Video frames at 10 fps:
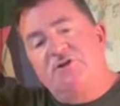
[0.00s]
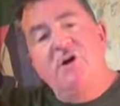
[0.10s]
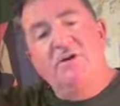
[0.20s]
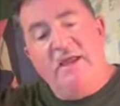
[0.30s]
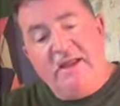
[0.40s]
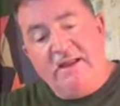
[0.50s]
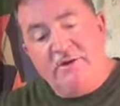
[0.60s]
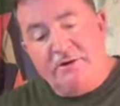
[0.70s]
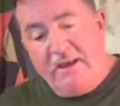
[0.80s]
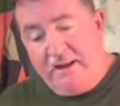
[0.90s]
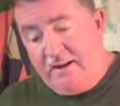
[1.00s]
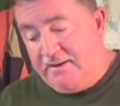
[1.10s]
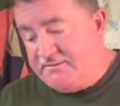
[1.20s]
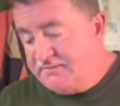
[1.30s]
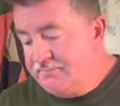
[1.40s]
called 8 on a
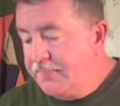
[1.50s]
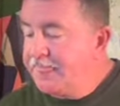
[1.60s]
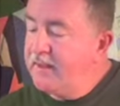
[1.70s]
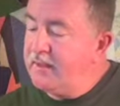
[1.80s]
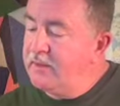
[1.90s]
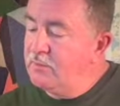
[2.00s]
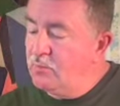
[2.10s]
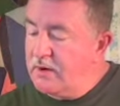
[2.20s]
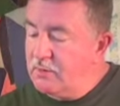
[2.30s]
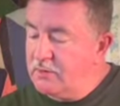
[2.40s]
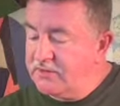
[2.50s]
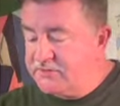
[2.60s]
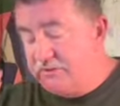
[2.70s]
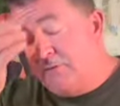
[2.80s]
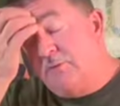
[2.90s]
hand. And what I want to
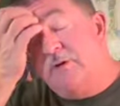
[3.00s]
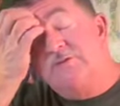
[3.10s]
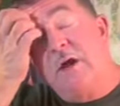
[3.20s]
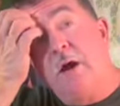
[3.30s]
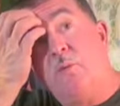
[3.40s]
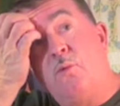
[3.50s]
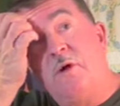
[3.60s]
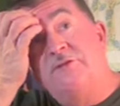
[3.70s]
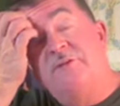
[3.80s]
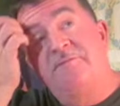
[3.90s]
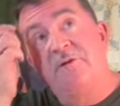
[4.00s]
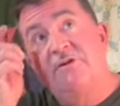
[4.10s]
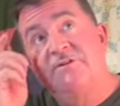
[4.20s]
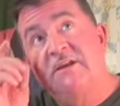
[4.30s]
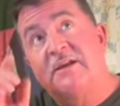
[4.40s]
do is I want to
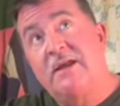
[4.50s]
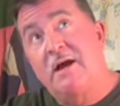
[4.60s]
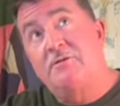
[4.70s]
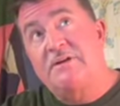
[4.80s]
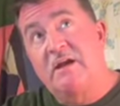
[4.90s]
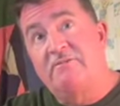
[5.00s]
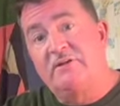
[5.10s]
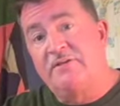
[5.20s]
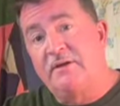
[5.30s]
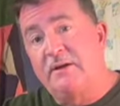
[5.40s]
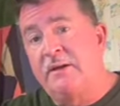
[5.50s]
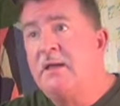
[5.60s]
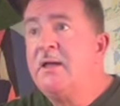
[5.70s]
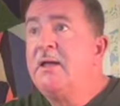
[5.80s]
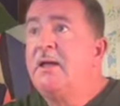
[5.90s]
first count everything,
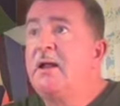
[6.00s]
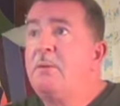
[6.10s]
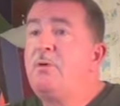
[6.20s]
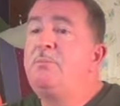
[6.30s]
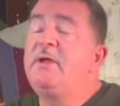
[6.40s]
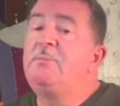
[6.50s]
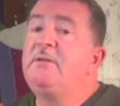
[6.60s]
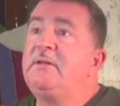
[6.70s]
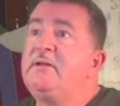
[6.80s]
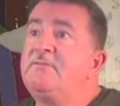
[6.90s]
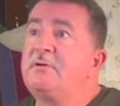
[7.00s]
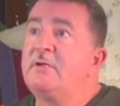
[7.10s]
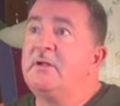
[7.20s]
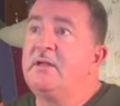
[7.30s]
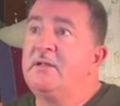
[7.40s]
and I'm a big believer
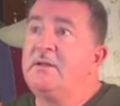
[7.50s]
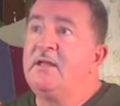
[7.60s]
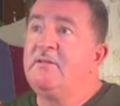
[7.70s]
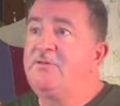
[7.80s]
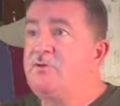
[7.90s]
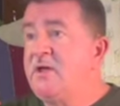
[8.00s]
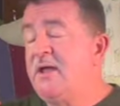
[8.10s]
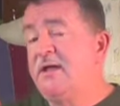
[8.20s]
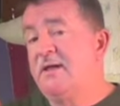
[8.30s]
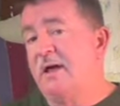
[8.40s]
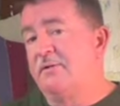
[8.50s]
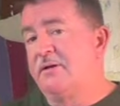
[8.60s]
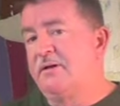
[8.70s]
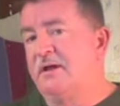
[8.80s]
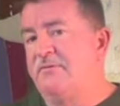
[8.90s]
in if you can't count
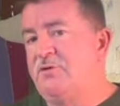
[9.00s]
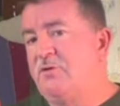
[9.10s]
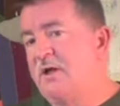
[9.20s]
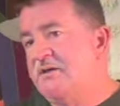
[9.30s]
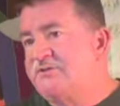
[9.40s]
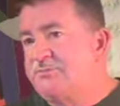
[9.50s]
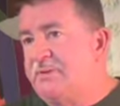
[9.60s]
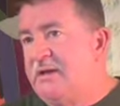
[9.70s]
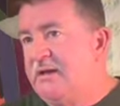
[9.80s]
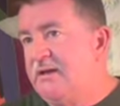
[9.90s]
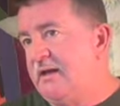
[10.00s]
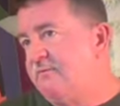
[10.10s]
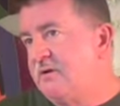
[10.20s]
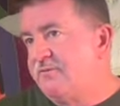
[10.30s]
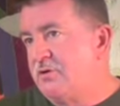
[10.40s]
it, and if you can't speak it,
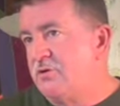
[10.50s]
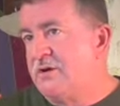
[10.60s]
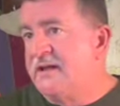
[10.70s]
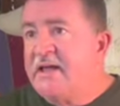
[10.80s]
even if you're going